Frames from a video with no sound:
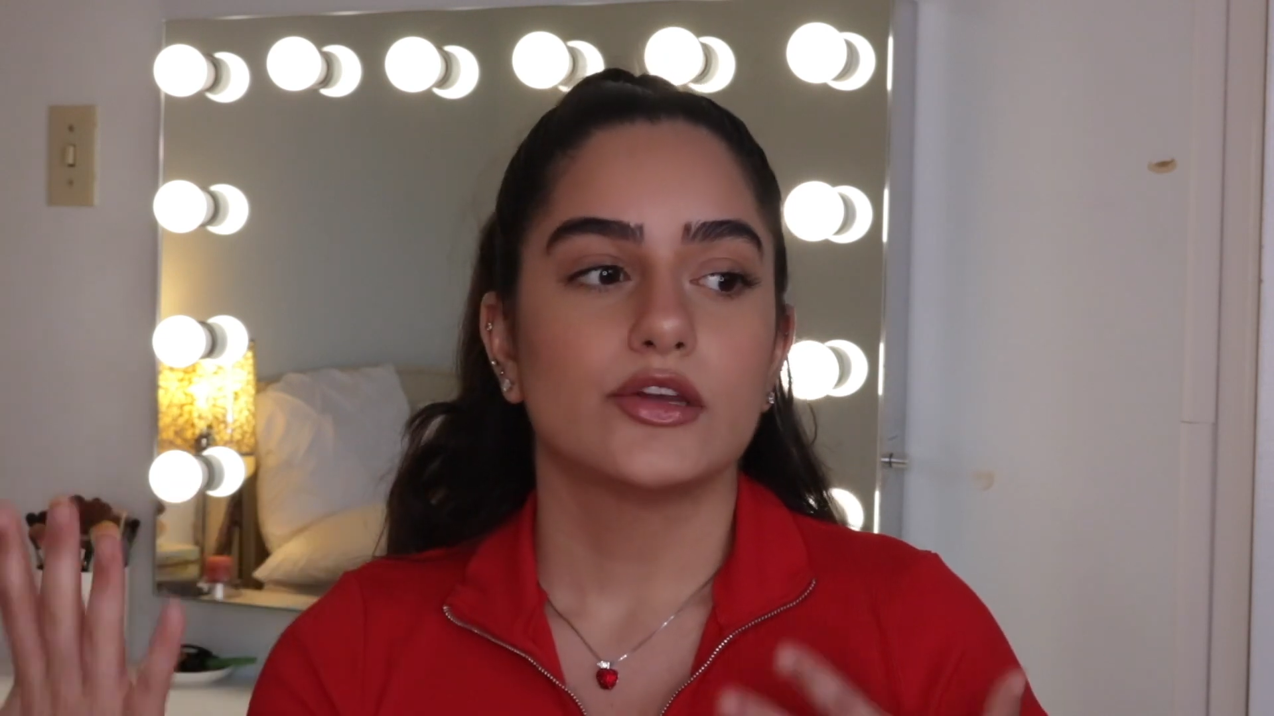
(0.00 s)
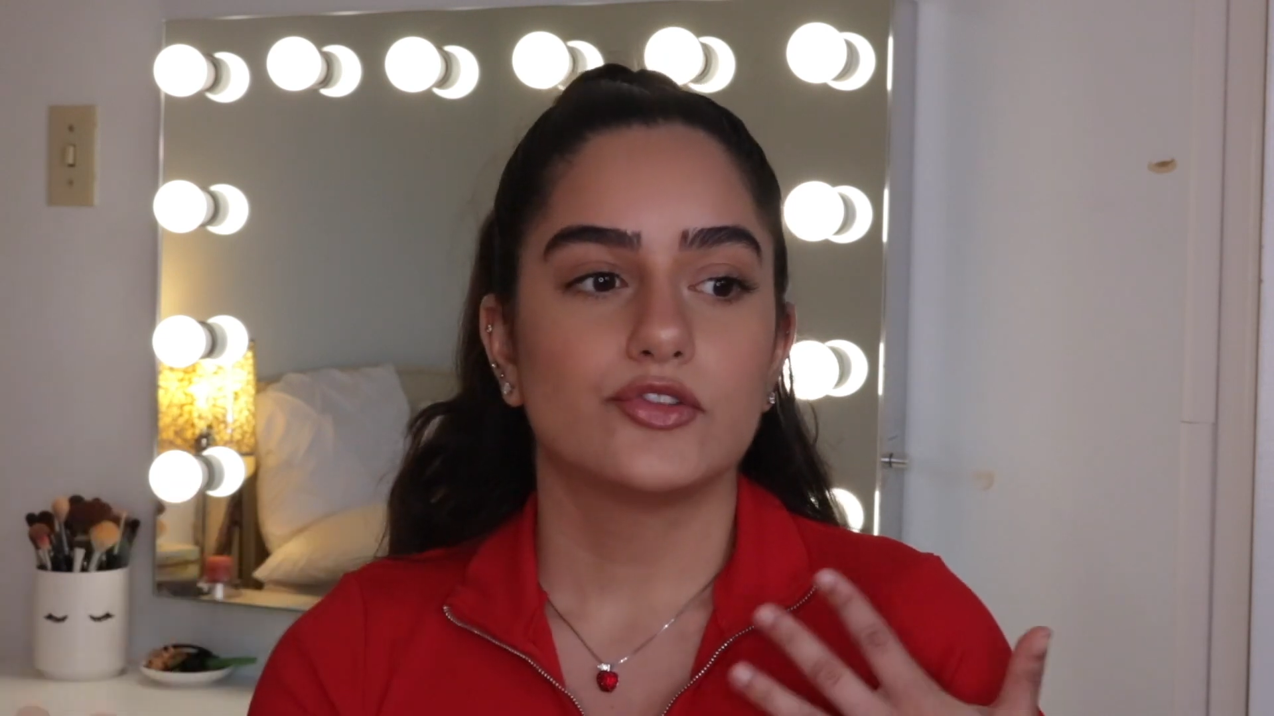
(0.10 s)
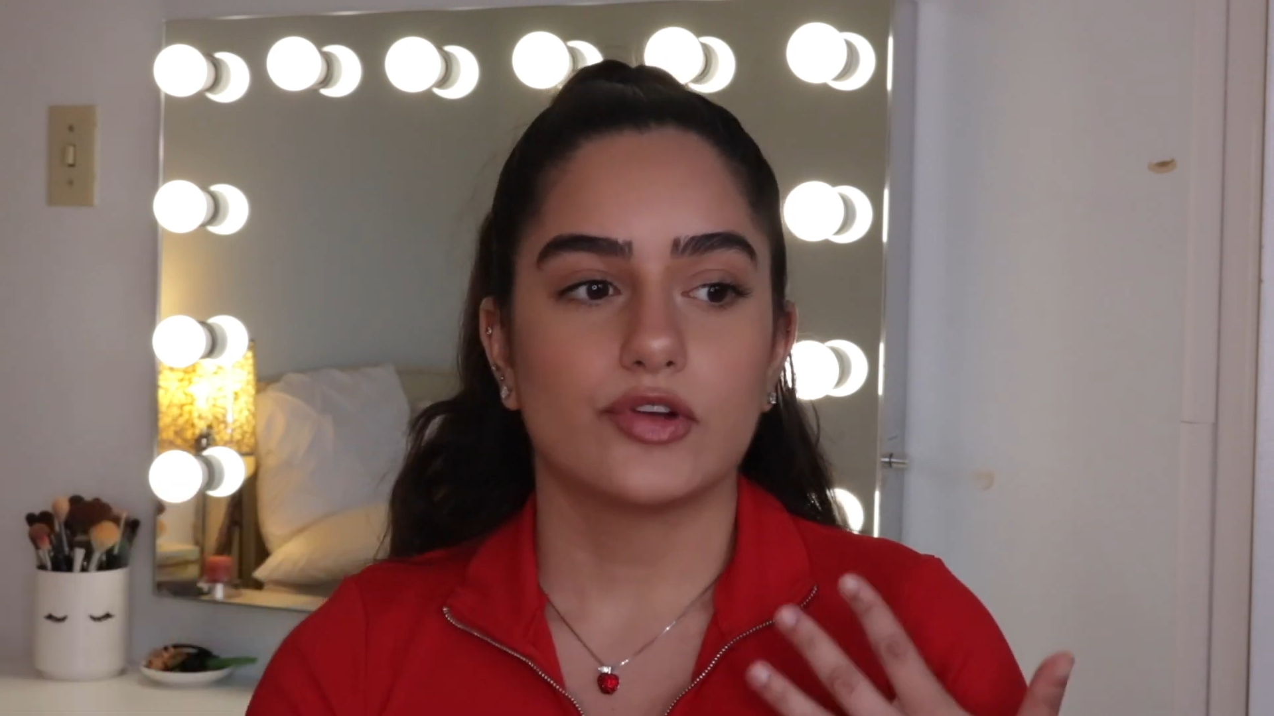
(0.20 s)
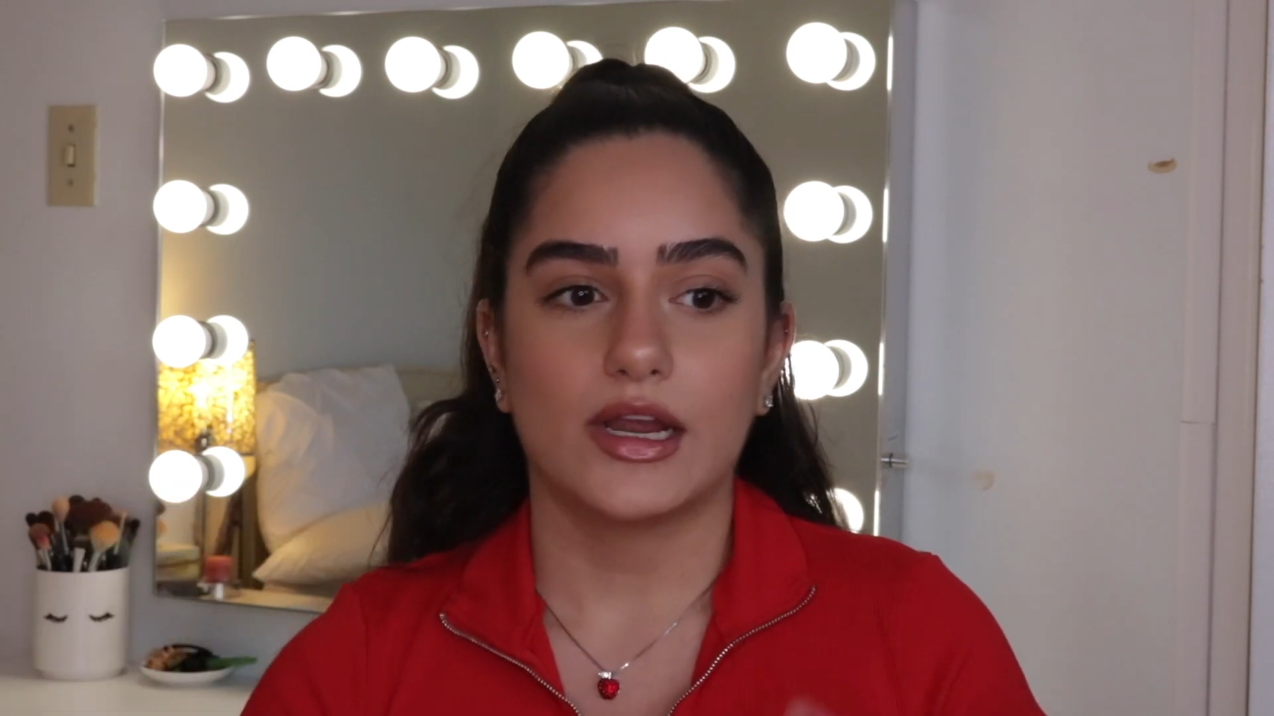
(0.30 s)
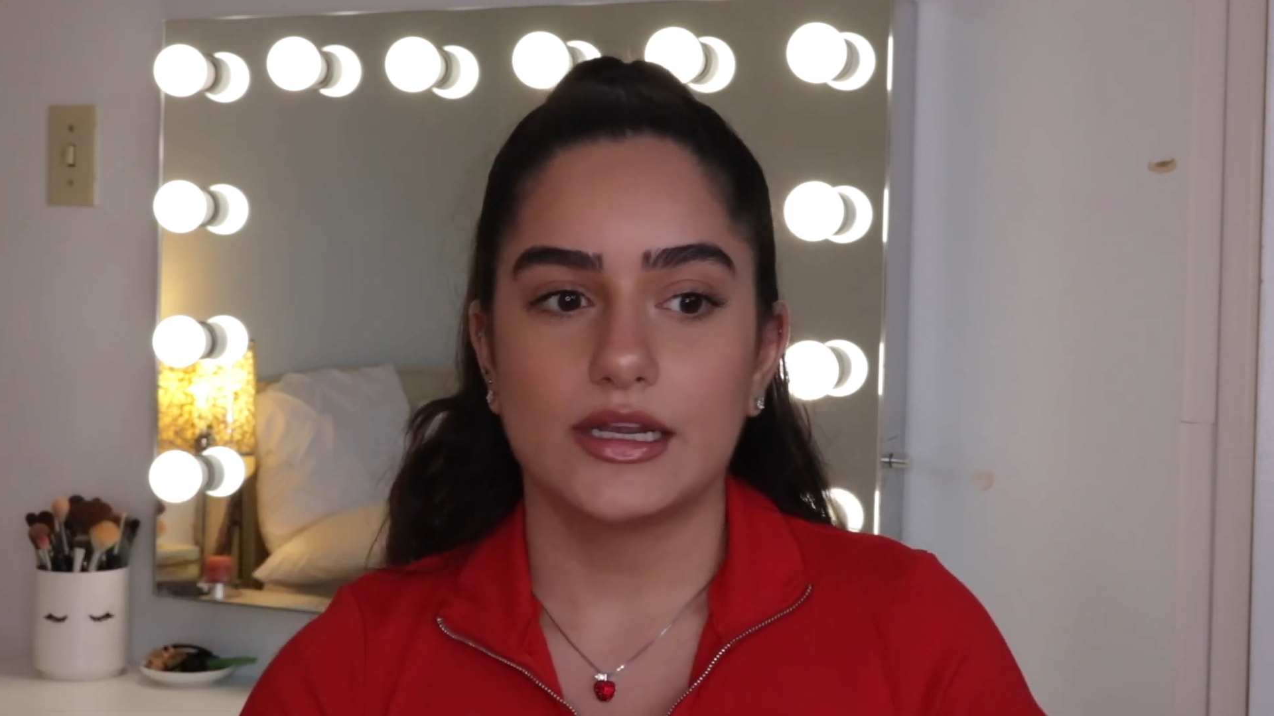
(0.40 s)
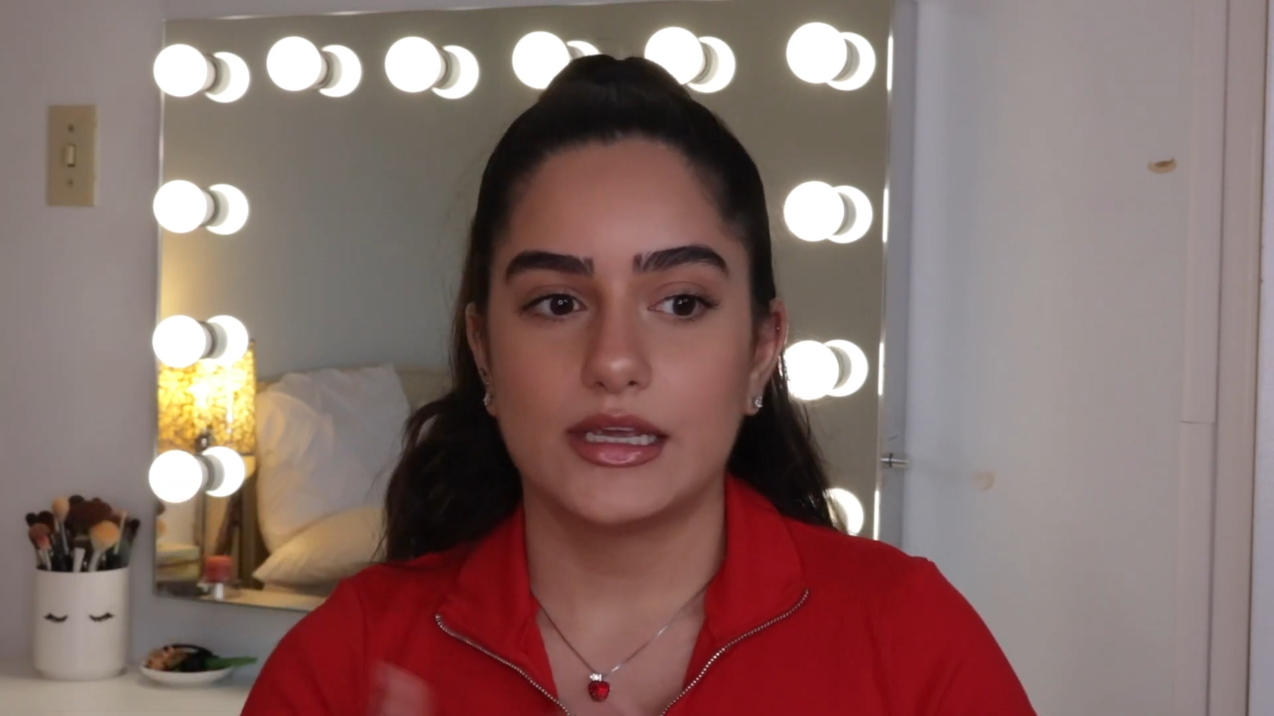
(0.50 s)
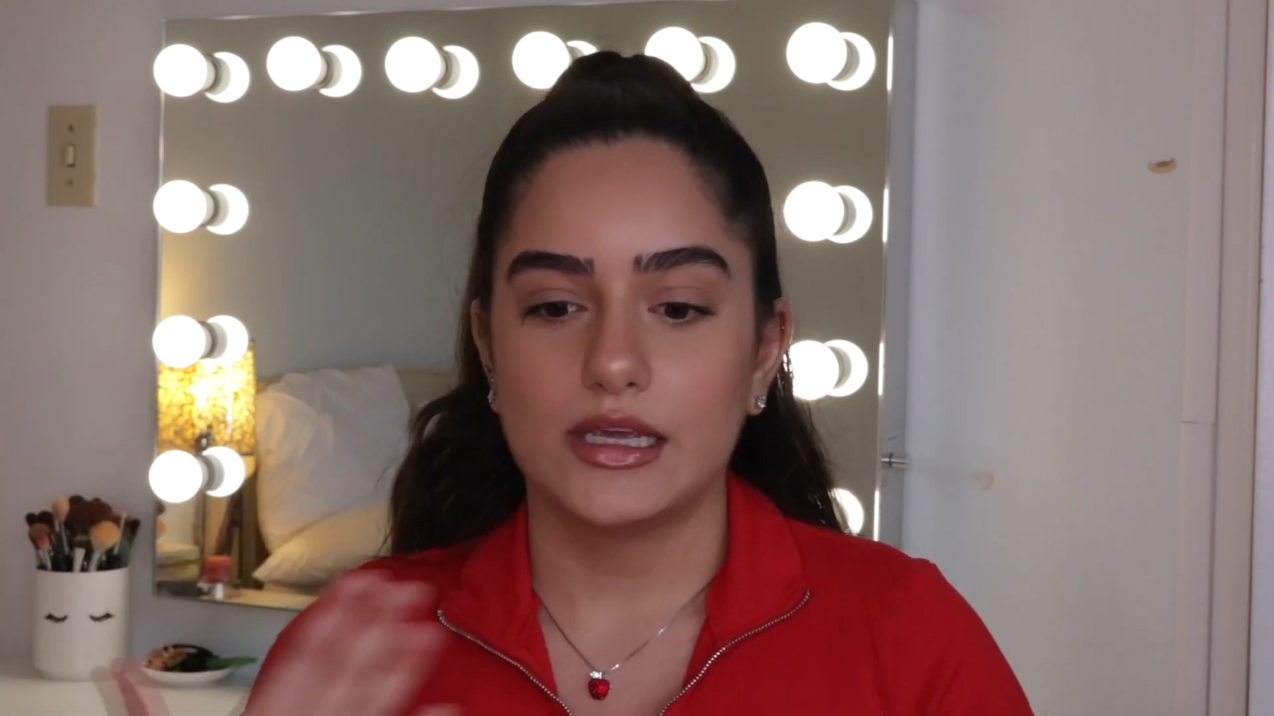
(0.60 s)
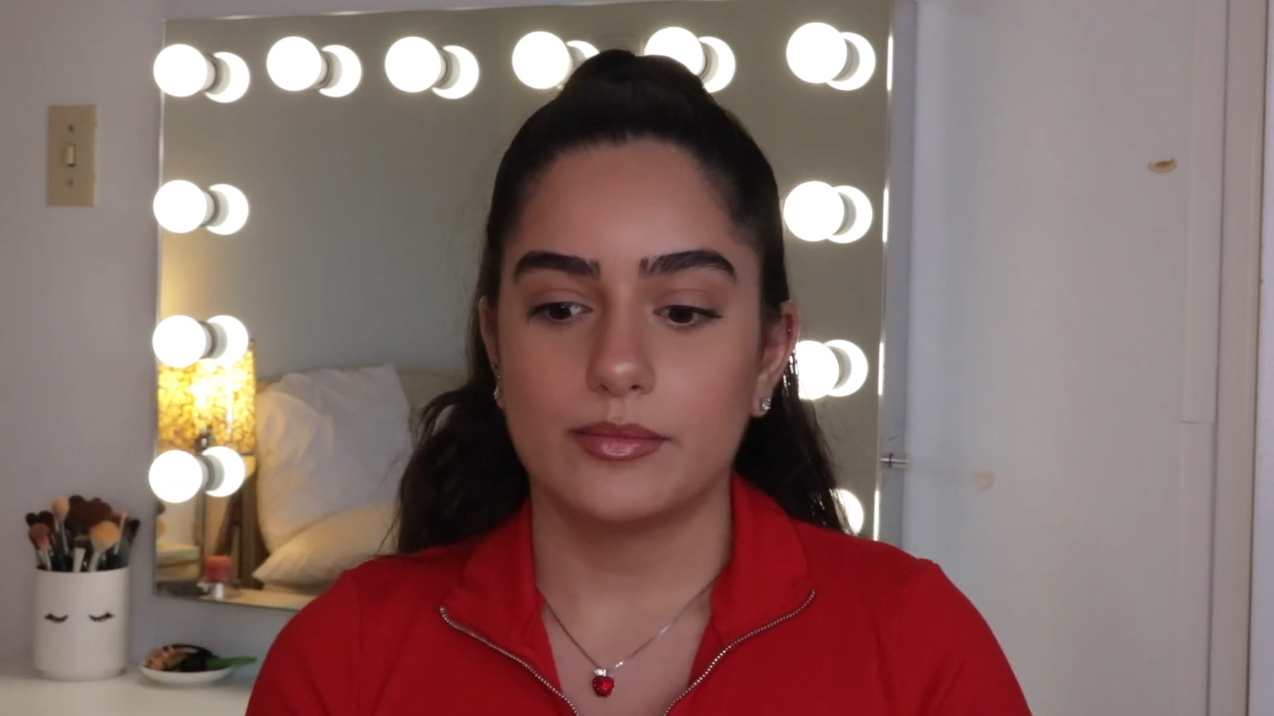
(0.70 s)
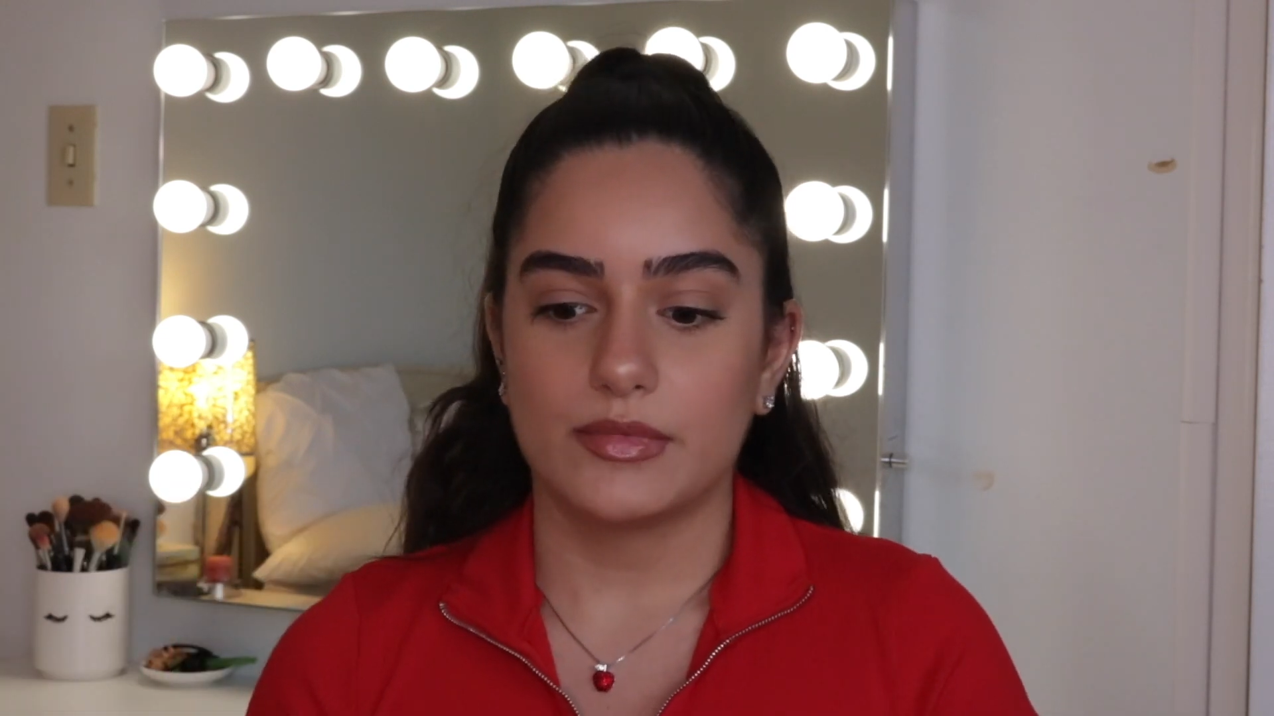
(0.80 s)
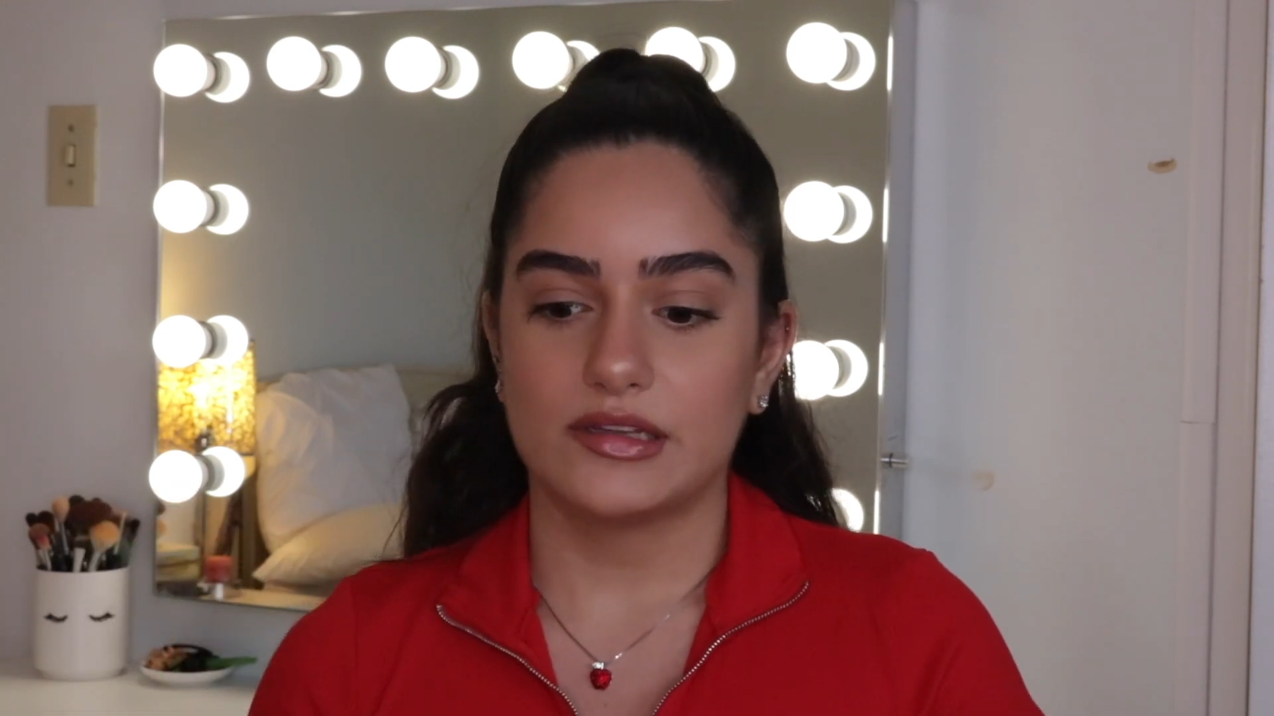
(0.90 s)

try to keep